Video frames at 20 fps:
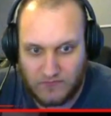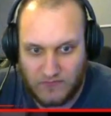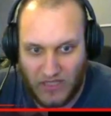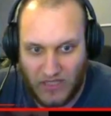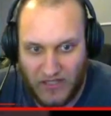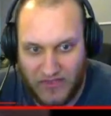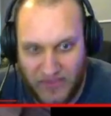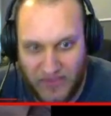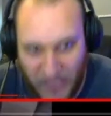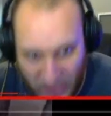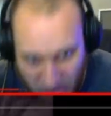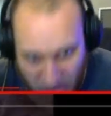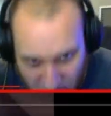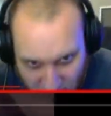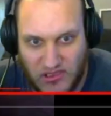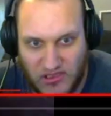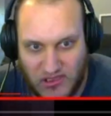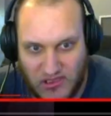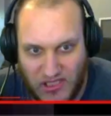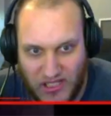I
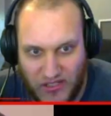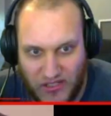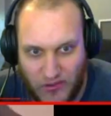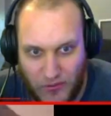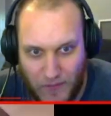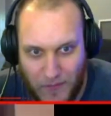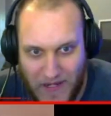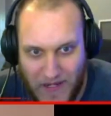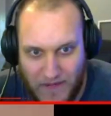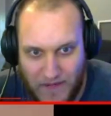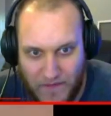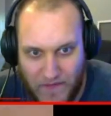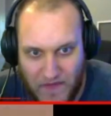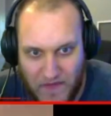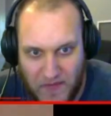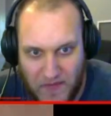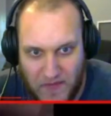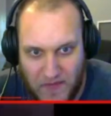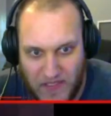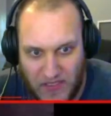think, and it will benefit
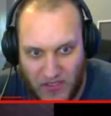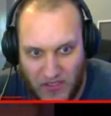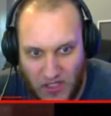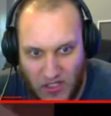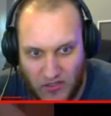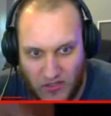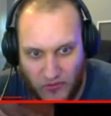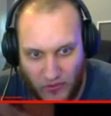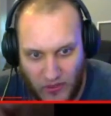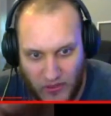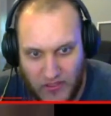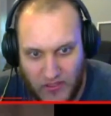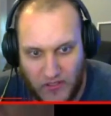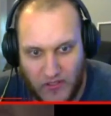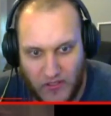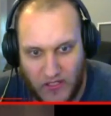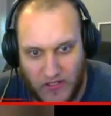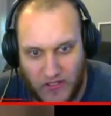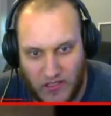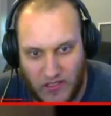them in the long run. All
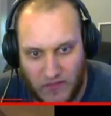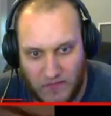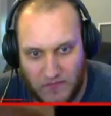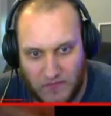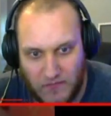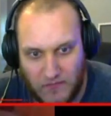right, you're gonna